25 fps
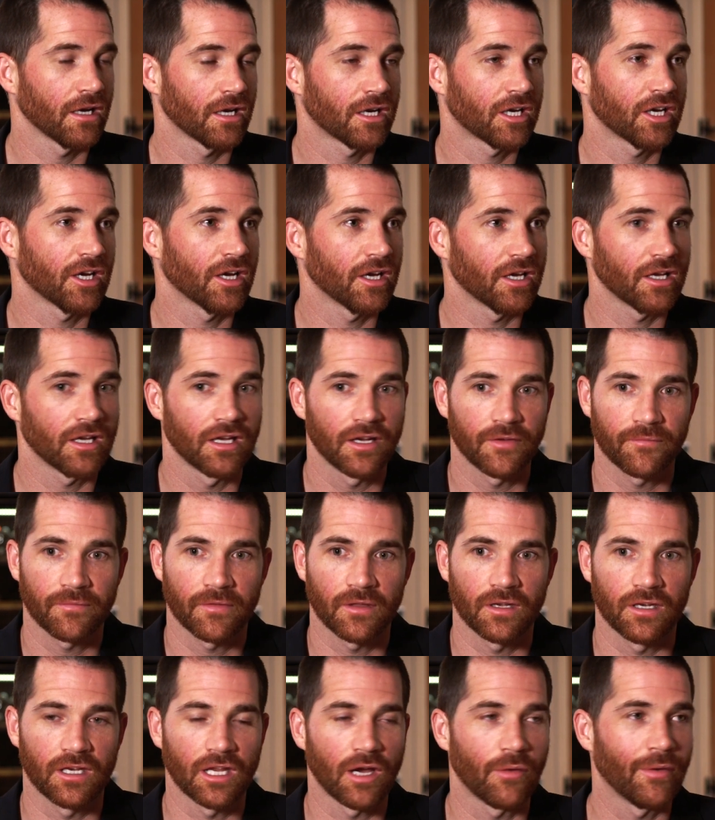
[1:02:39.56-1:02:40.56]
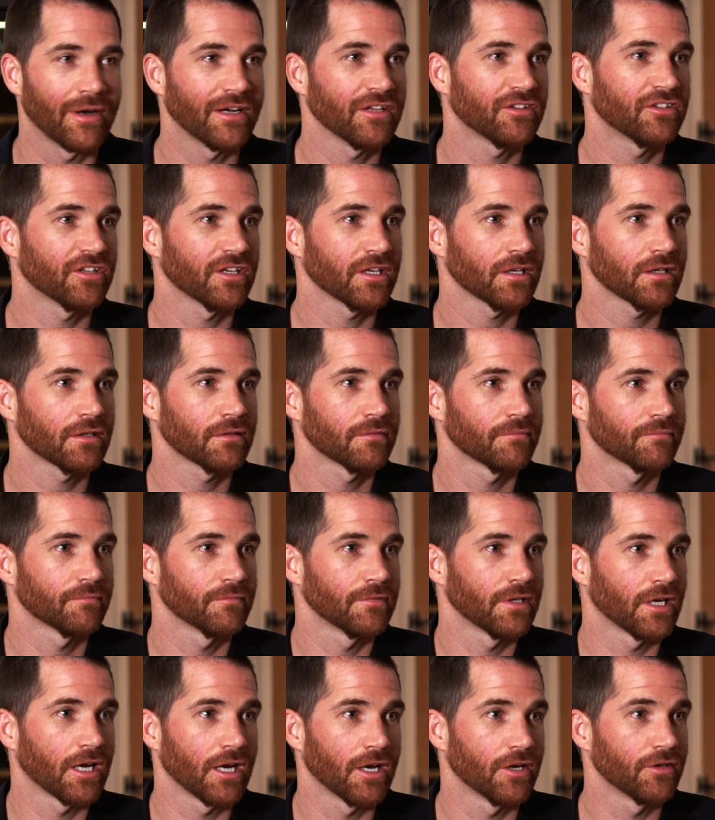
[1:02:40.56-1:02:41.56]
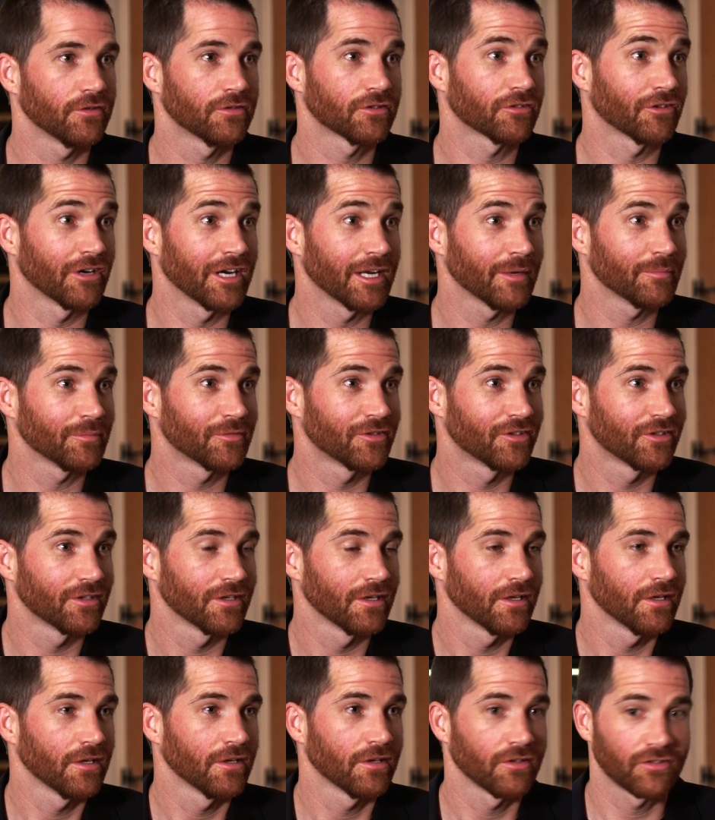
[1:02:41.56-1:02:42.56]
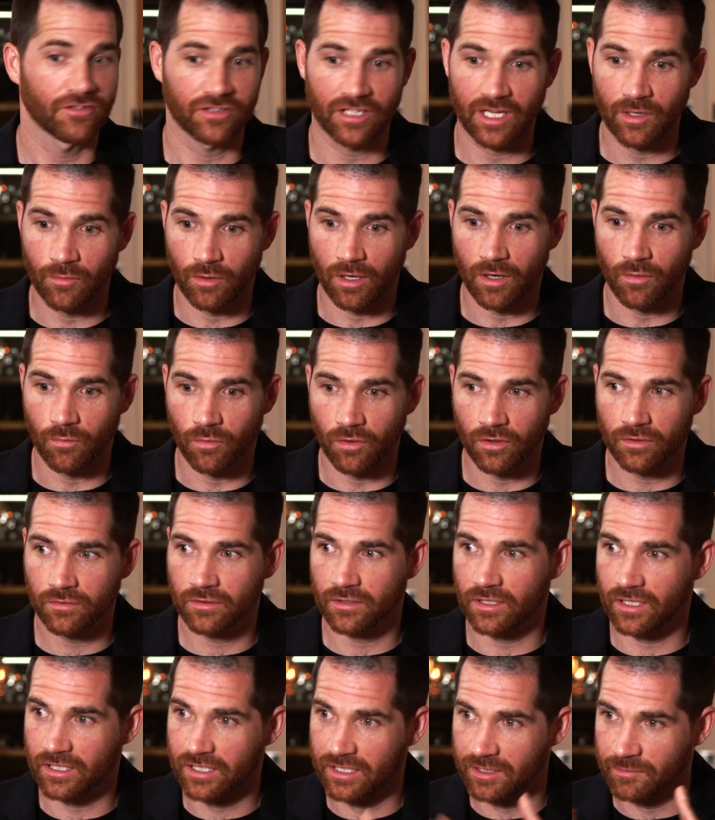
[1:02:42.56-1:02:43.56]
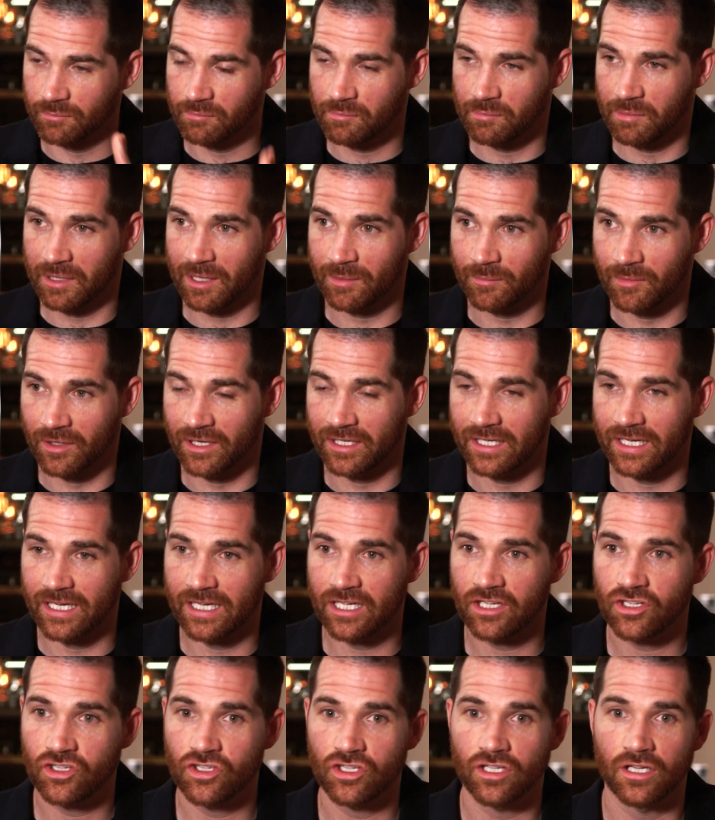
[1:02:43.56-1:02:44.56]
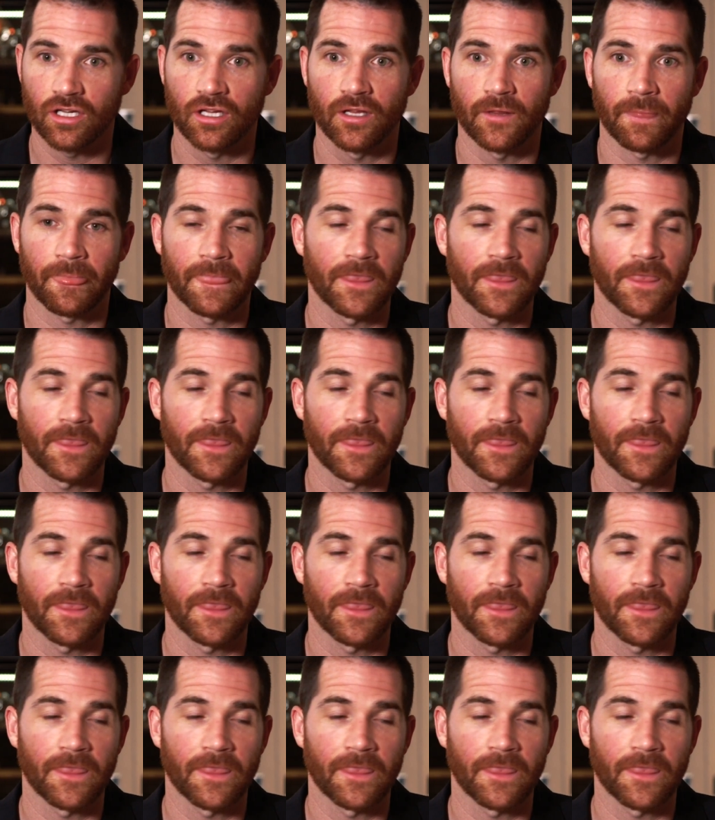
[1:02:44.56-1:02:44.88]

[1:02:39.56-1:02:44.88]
Okay, no editing, no scripts. Yeah. Say what I want. I can pick my niche.